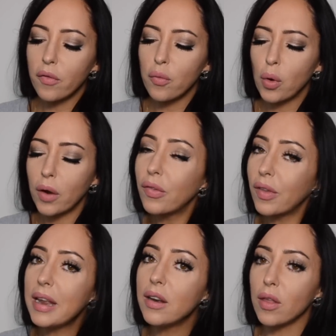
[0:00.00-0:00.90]
from what I've
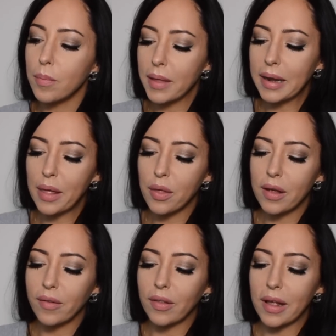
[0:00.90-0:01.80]
seen of them, the leather
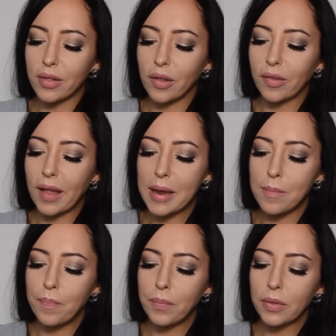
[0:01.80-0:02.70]
is like the
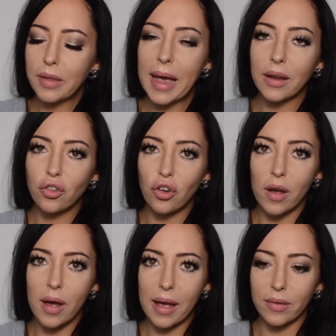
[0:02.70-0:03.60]
same
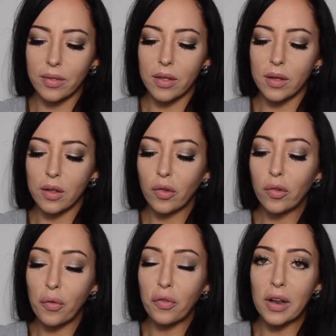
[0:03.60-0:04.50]
texture as the
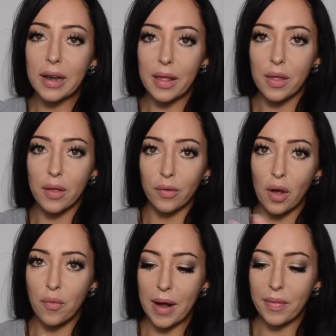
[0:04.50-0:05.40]
soft leather that's
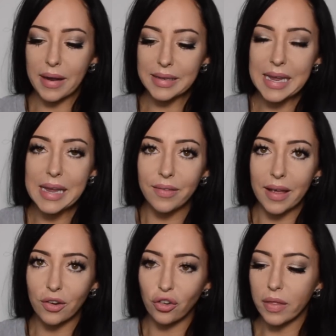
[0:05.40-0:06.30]
around that T
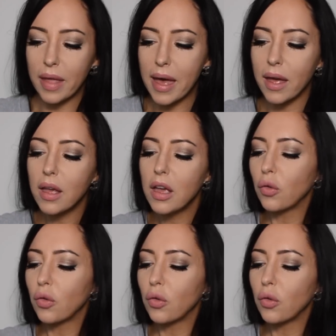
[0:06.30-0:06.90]
section there.